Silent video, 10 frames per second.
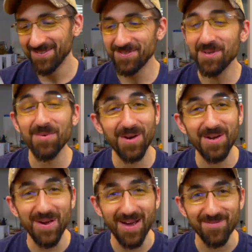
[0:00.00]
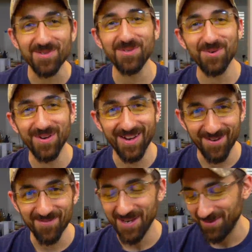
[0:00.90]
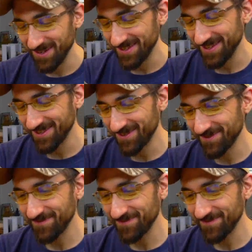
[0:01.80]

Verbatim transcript: So there you have the story of Tiresias.